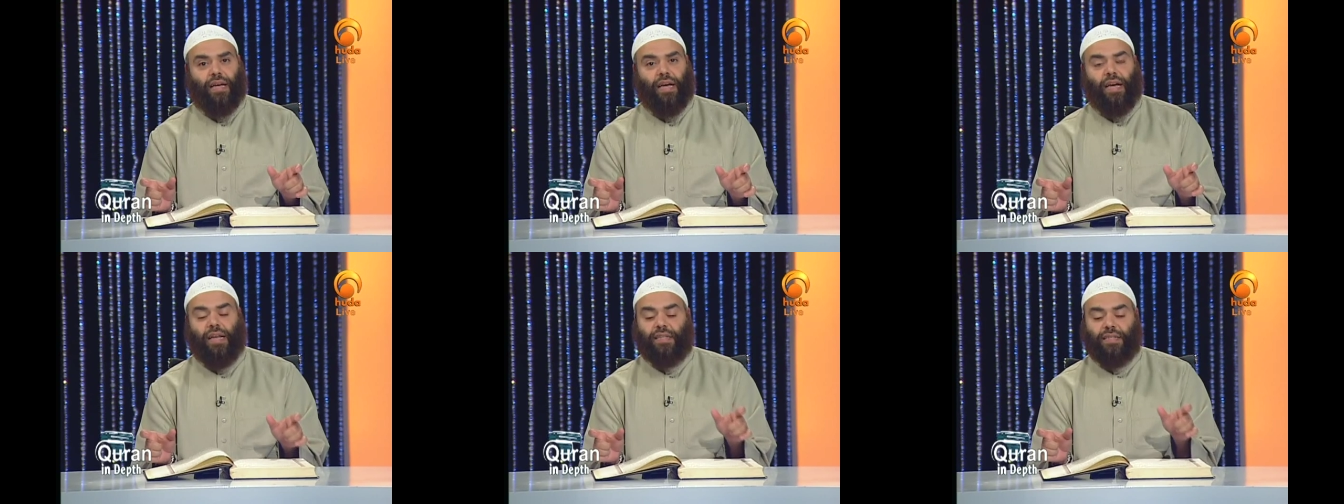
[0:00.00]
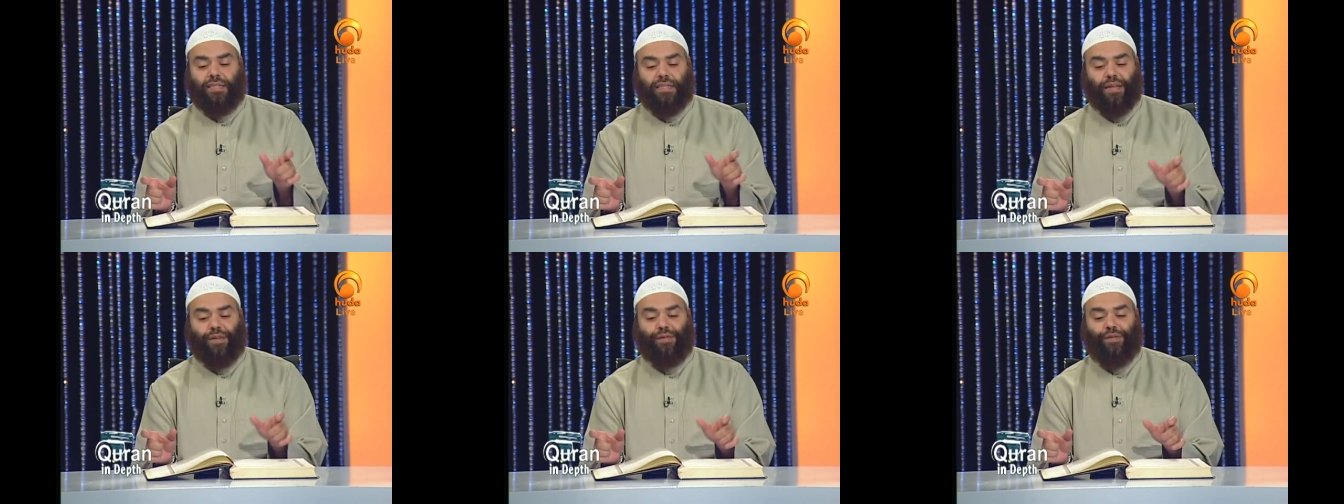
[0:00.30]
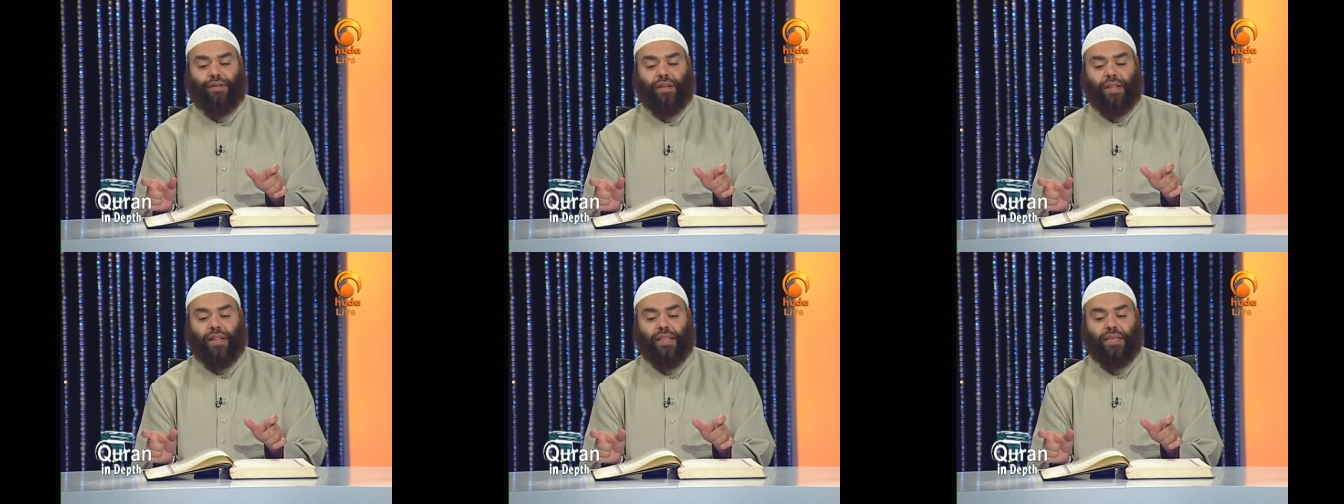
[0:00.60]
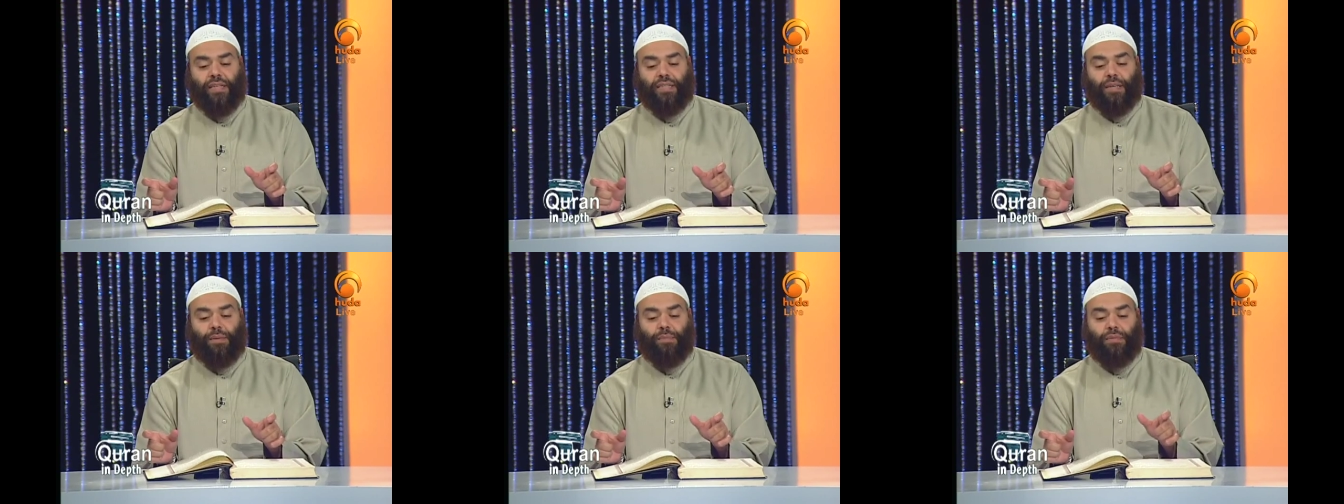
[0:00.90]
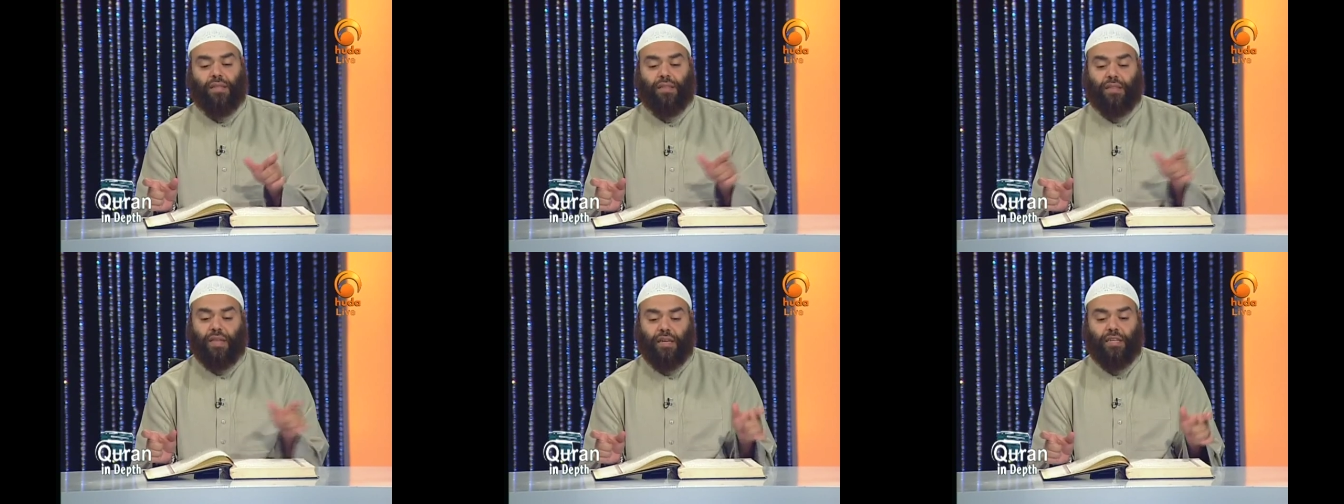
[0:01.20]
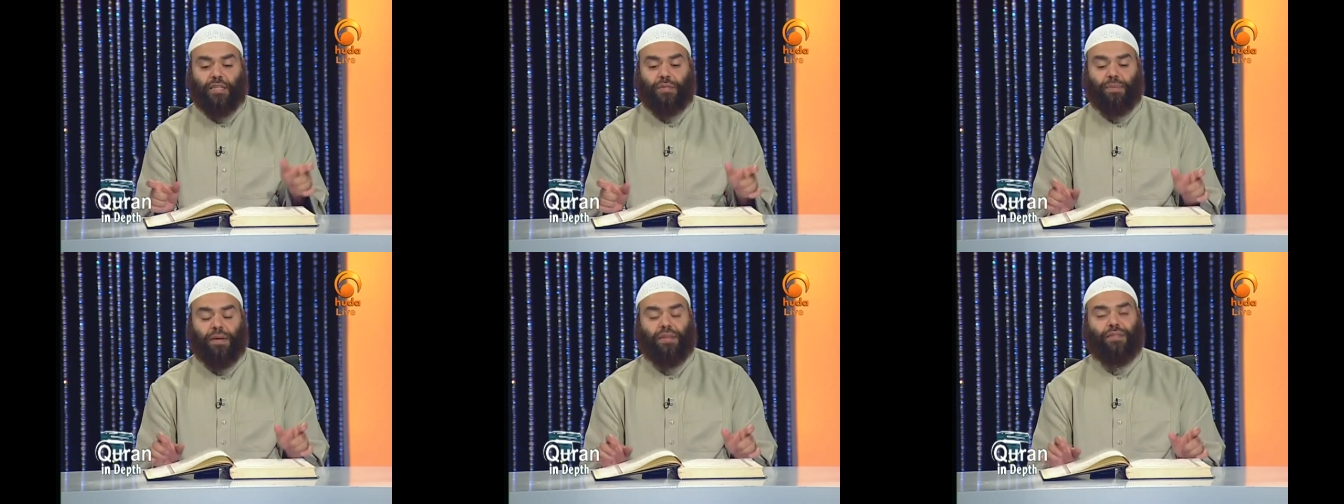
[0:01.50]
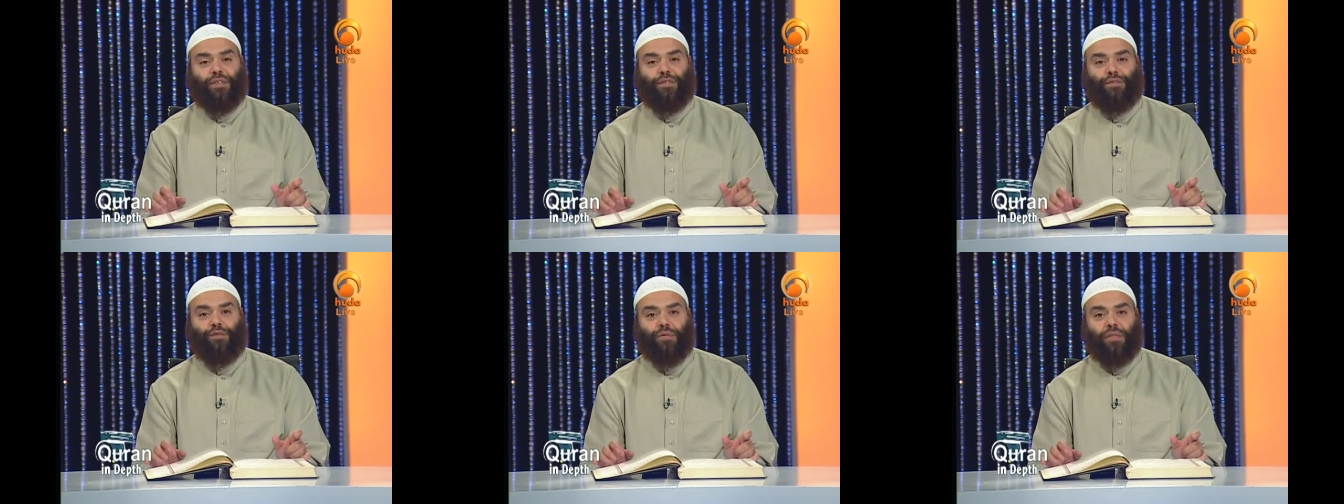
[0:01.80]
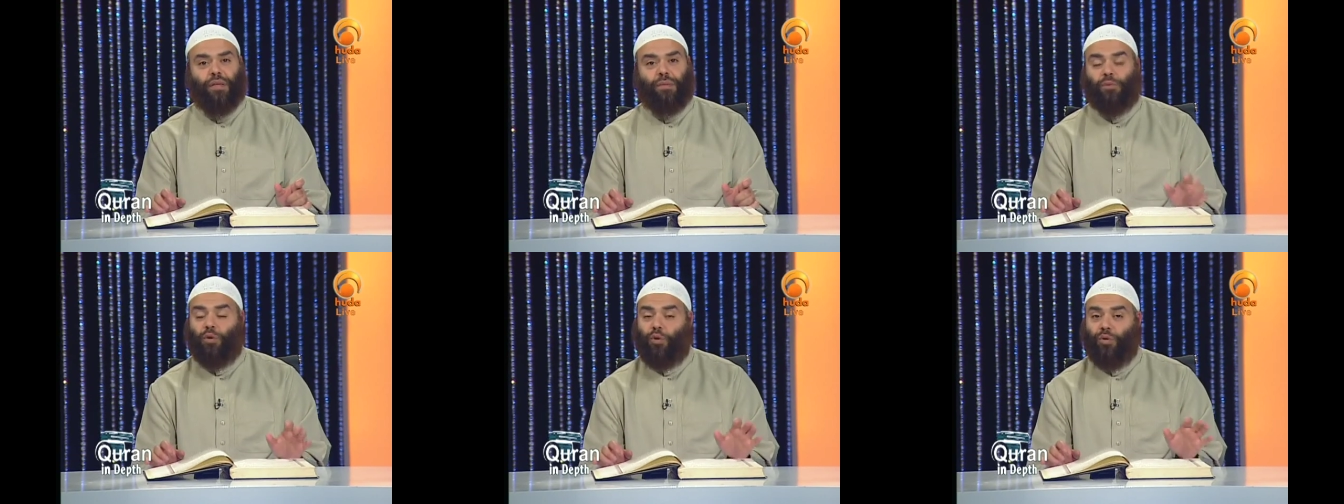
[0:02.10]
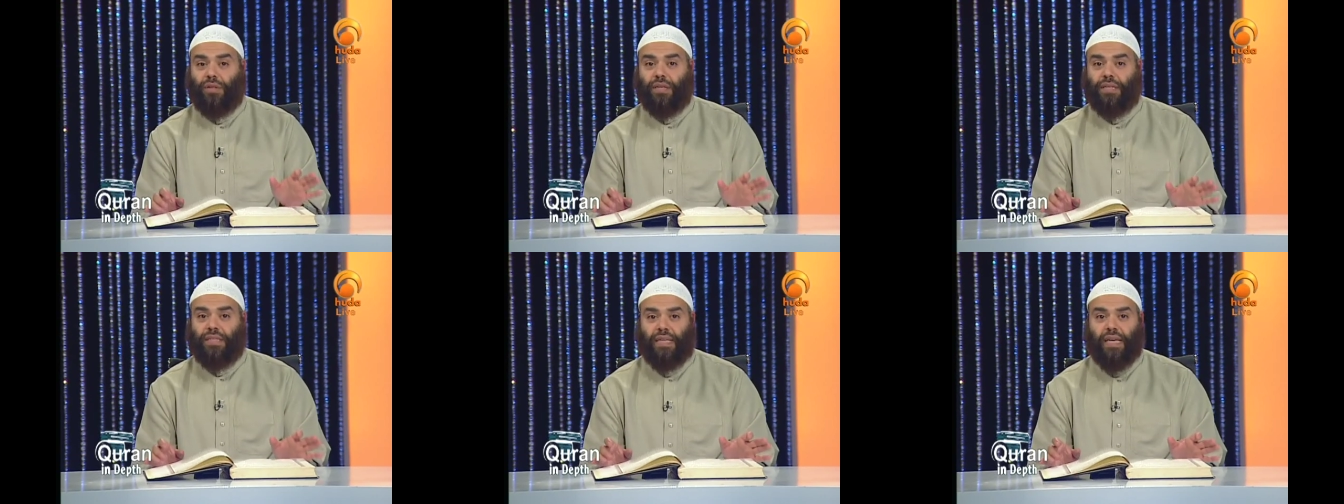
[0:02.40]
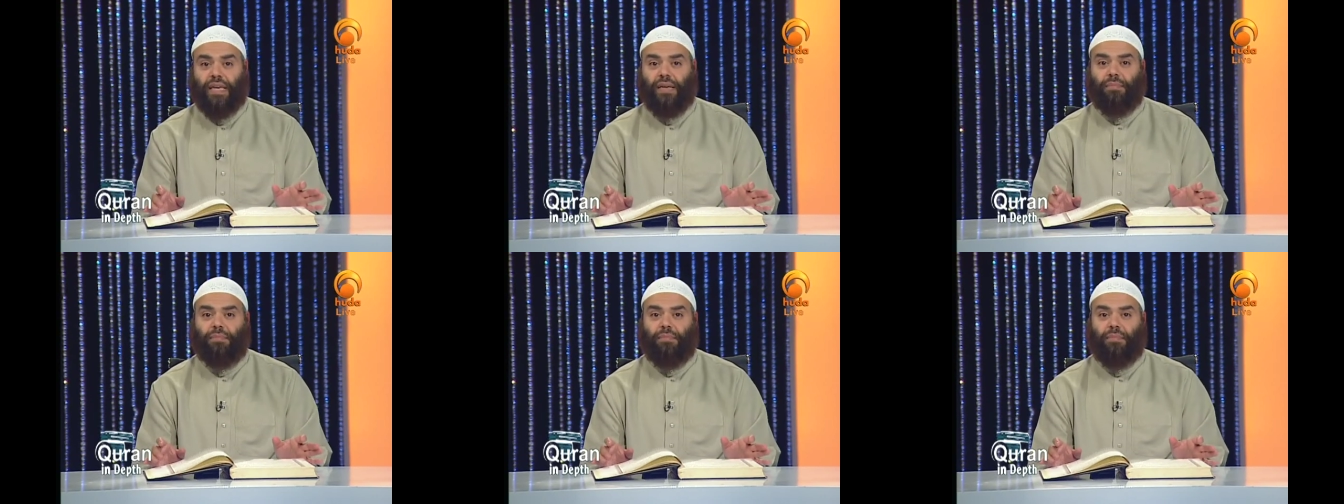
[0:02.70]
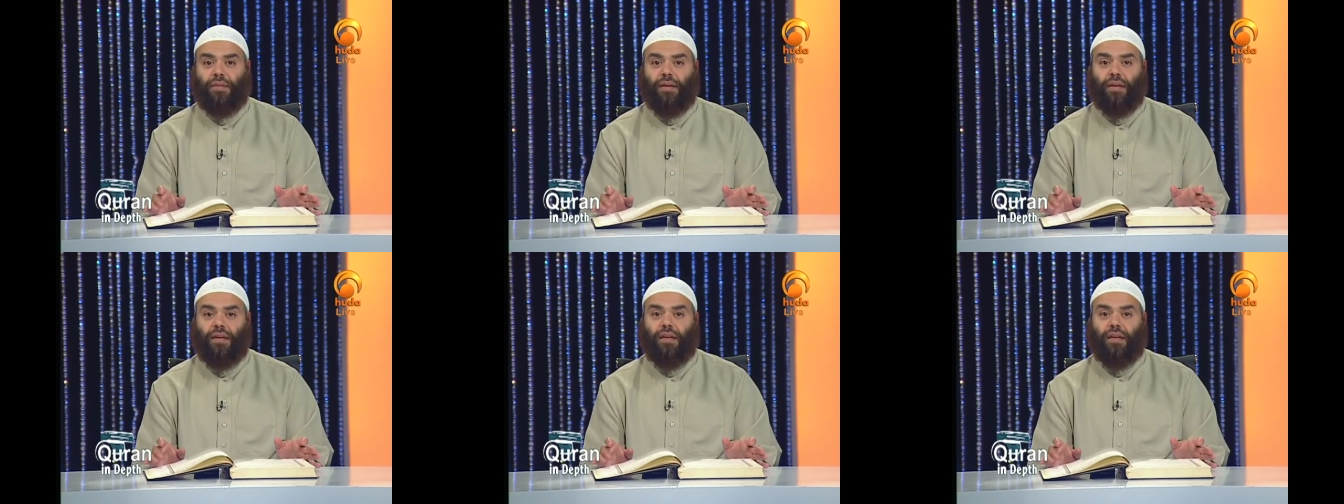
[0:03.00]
And it's definitely something that is better for them, or the same,